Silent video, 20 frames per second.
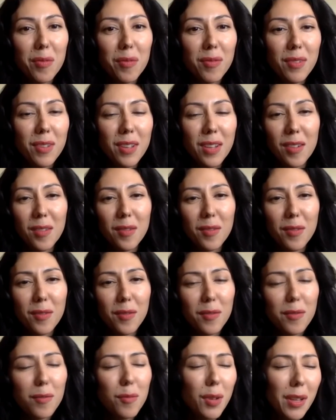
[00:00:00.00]
with you know
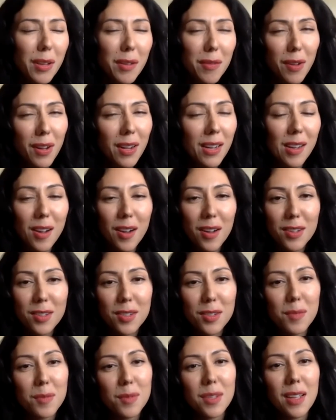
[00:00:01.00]
really funny
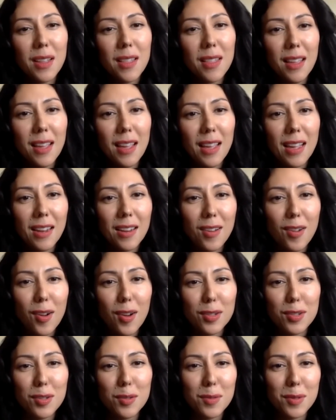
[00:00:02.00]
costumes, I think, and
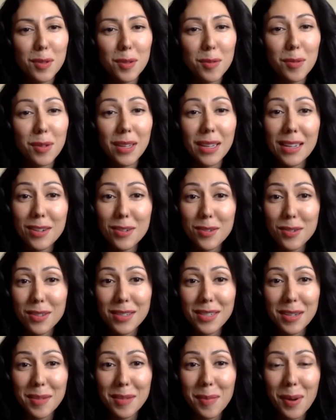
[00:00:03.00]
costumes on really
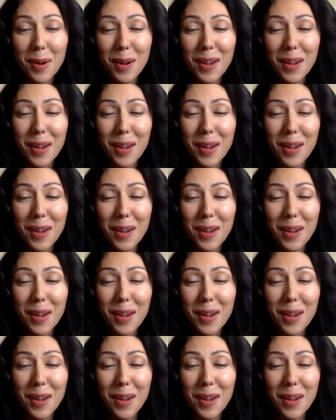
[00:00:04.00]
interesting